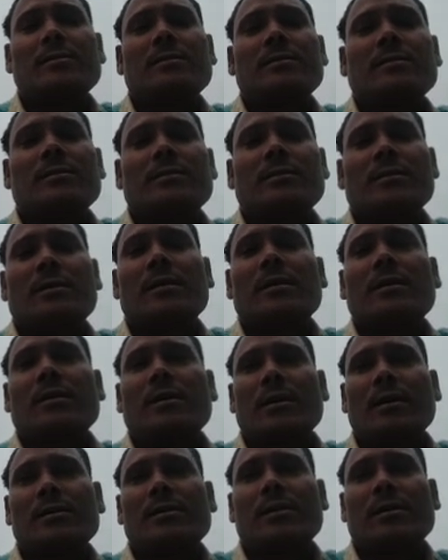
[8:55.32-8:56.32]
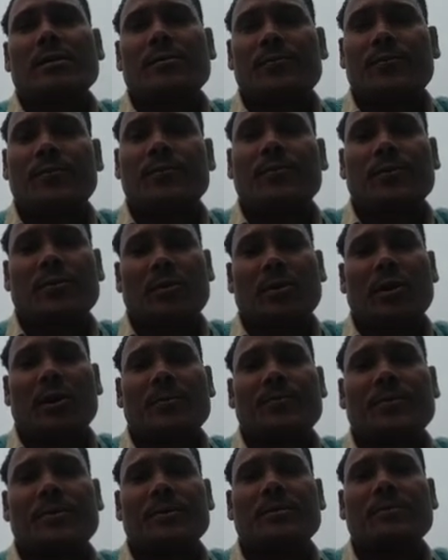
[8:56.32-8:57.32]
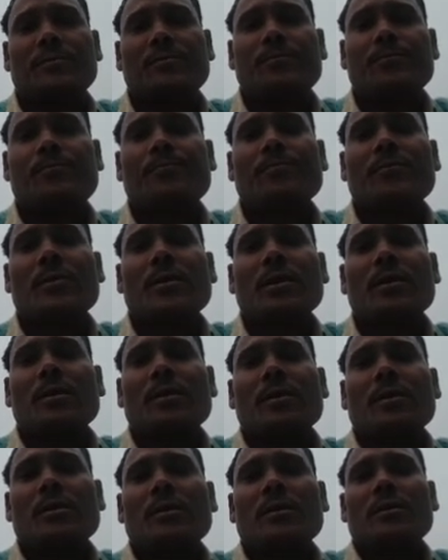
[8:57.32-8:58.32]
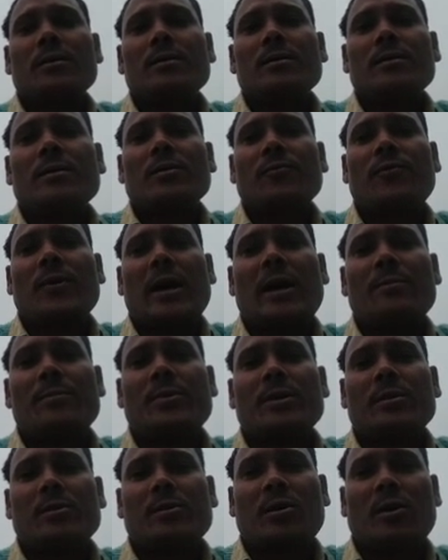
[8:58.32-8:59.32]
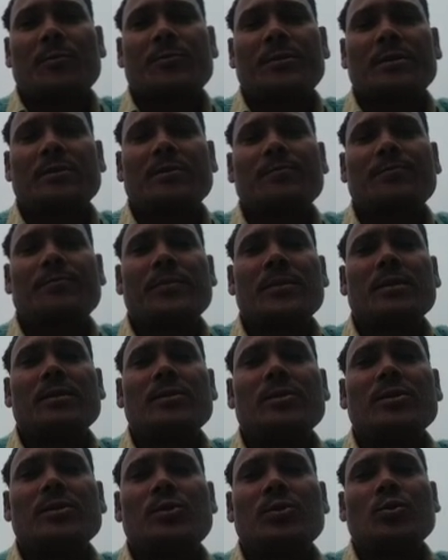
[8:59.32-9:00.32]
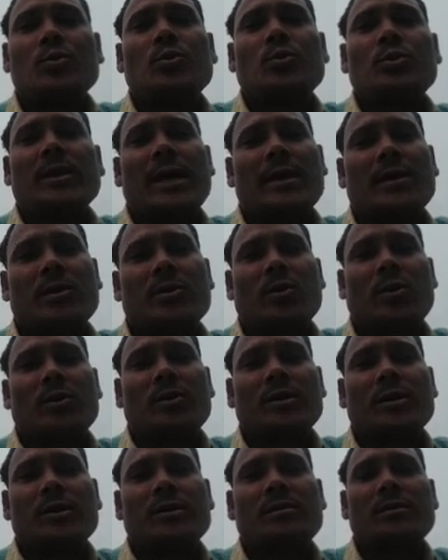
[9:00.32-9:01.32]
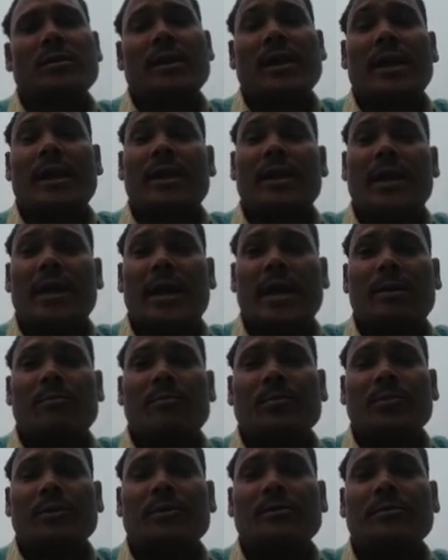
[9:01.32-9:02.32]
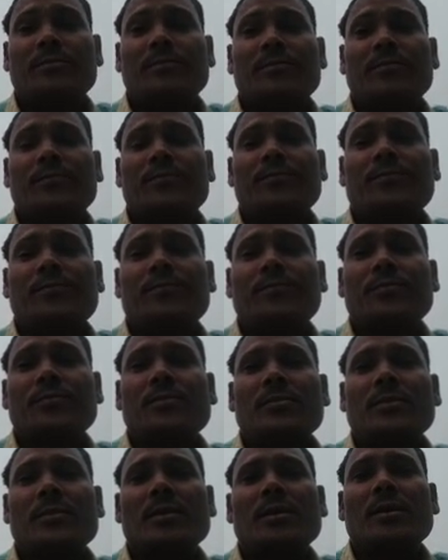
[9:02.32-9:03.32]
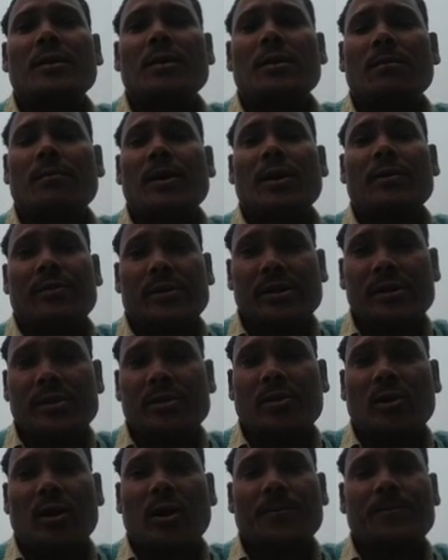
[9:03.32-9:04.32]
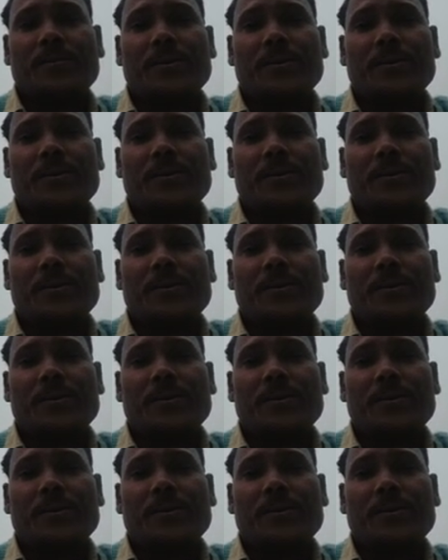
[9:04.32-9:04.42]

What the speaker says: other food crops. Fiber crops, jute and cotton and hemp. Beverage crops,